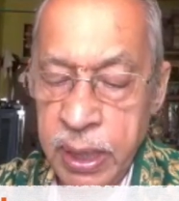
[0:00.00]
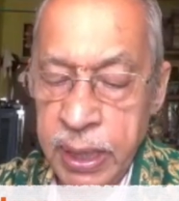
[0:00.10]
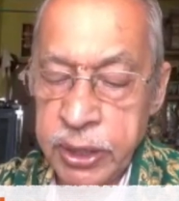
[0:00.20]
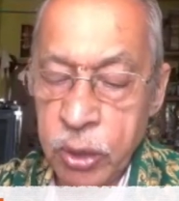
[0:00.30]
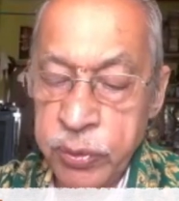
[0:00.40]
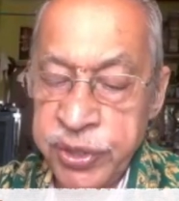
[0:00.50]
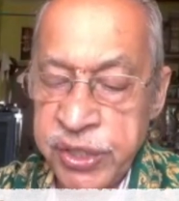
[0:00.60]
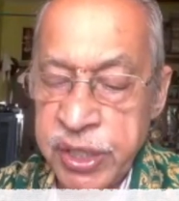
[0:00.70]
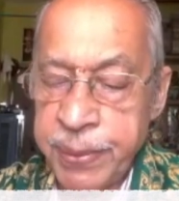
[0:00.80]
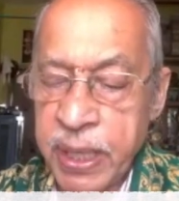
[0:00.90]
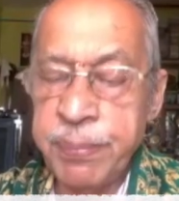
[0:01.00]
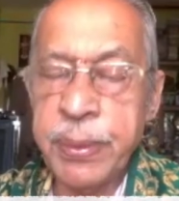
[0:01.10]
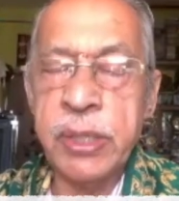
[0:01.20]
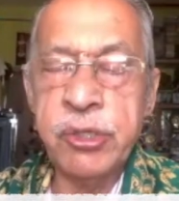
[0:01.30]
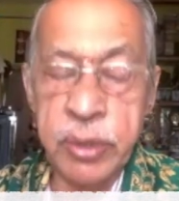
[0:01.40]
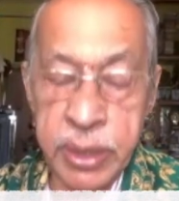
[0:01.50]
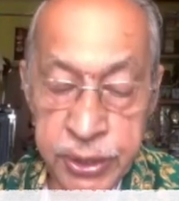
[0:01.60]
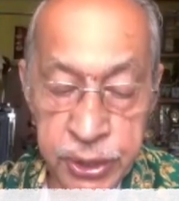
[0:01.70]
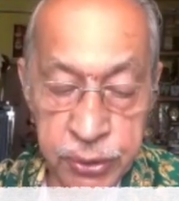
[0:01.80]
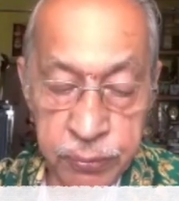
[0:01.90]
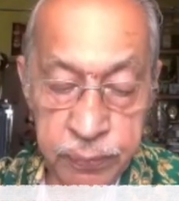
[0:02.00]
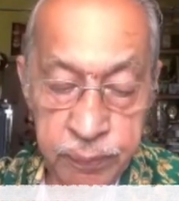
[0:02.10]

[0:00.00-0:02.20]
and the Guru Shishya Parampara should continue.